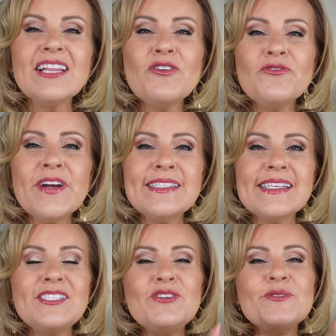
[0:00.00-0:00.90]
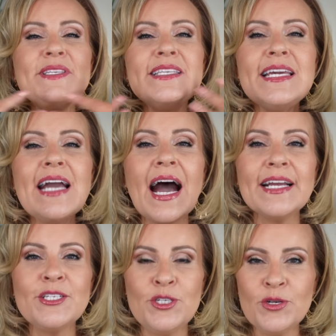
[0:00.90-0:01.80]
Hello friends, as you see,
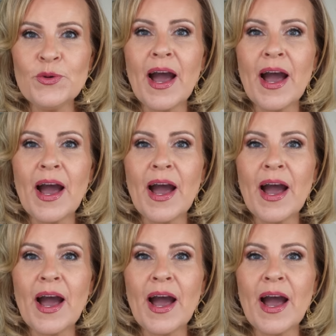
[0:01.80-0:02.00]
I do